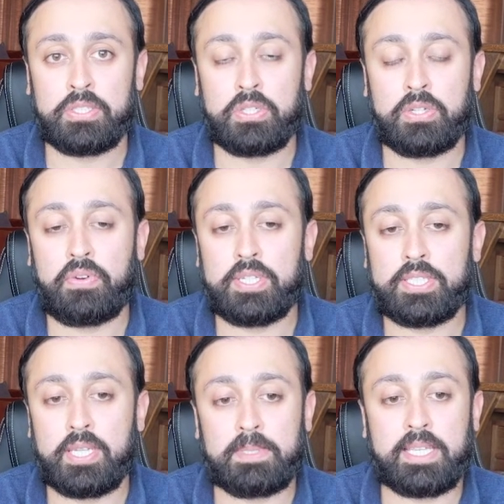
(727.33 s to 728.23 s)
So the
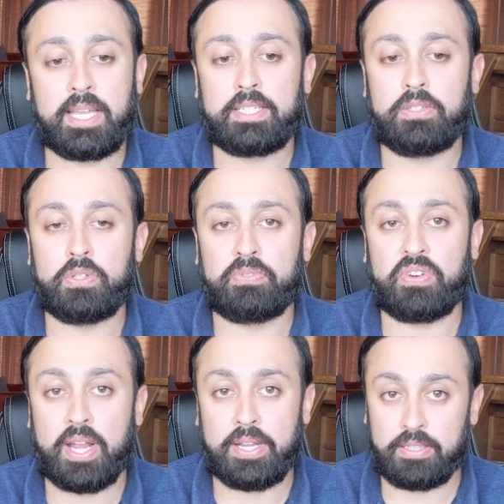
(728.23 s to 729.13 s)
first step is actually to
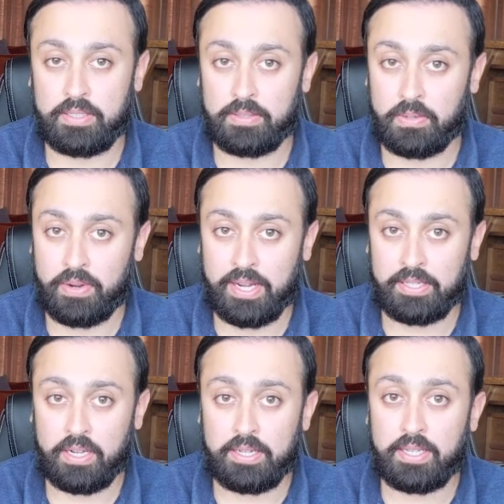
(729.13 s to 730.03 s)
find the
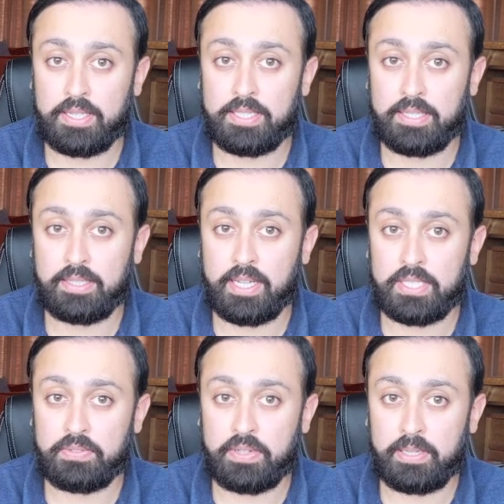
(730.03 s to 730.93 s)
right audience. I think
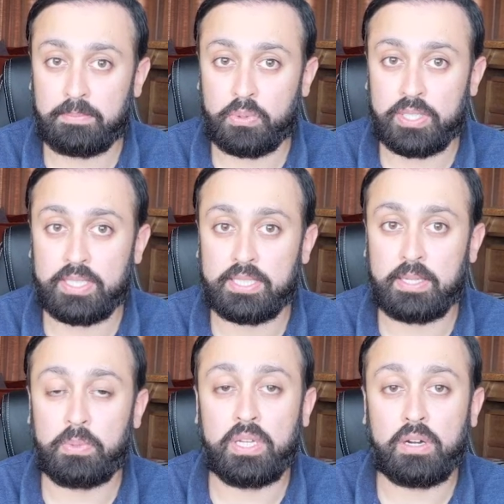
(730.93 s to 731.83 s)
that's very important.
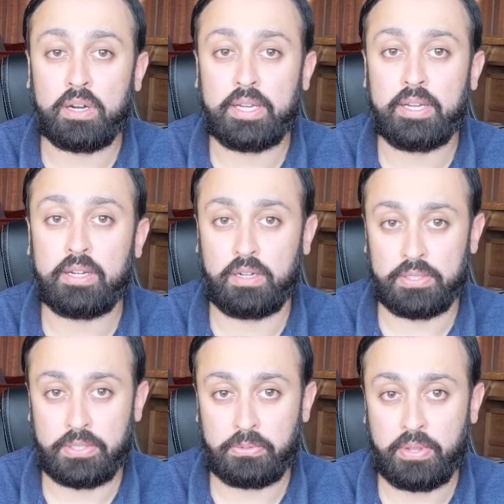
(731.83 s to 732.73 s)
And we are here
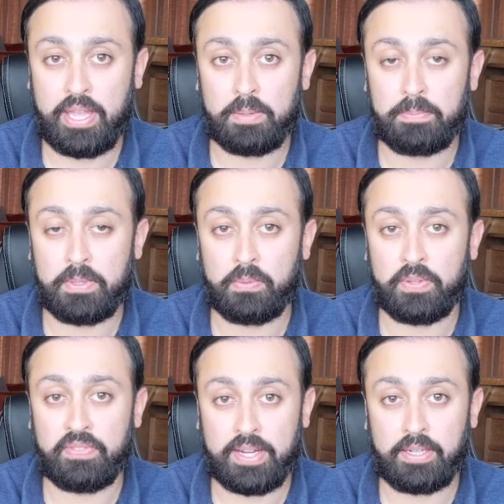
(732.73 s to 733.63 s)
also to help you
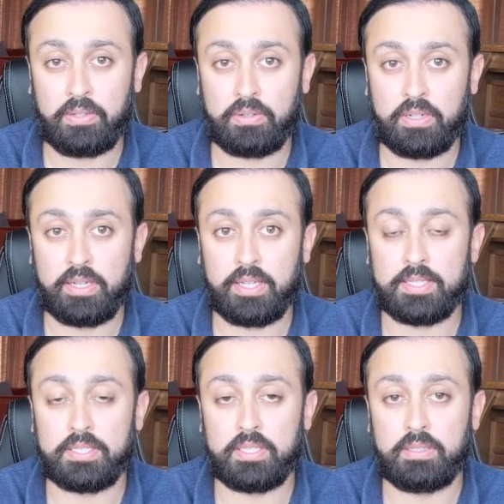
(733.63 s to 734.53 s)
with finding your audience.